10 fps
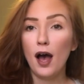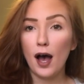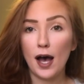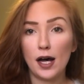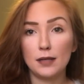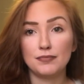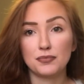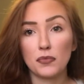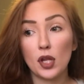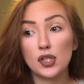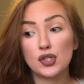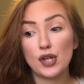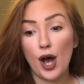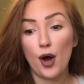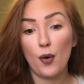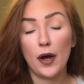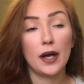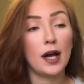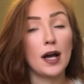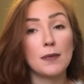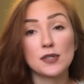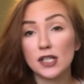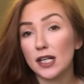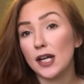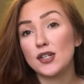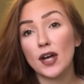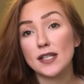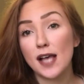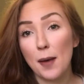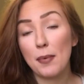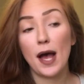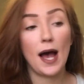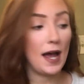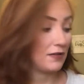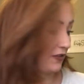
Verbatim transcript: Um, so I'm just gonna catch you guys up. I have